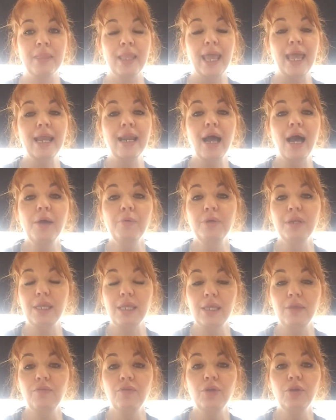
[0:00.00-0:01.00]
And I would
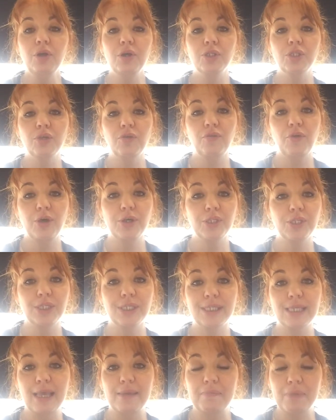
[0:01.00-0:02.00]
even go so far as to
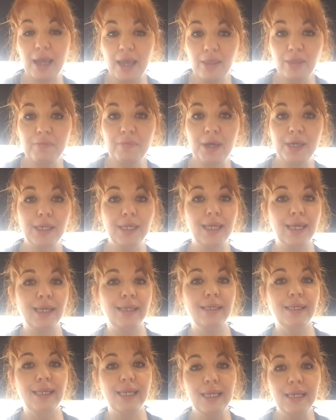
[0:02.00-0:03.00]
say pay the money
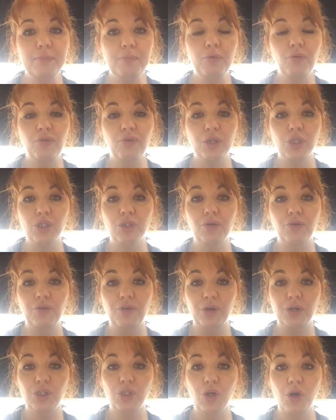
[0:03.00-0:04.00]
and get a professional
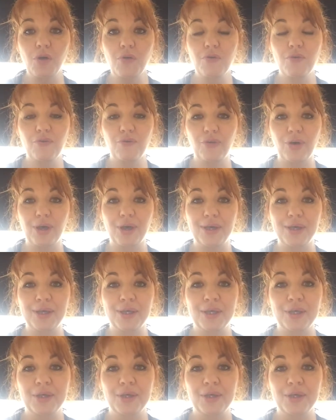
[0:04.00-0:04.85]
photographer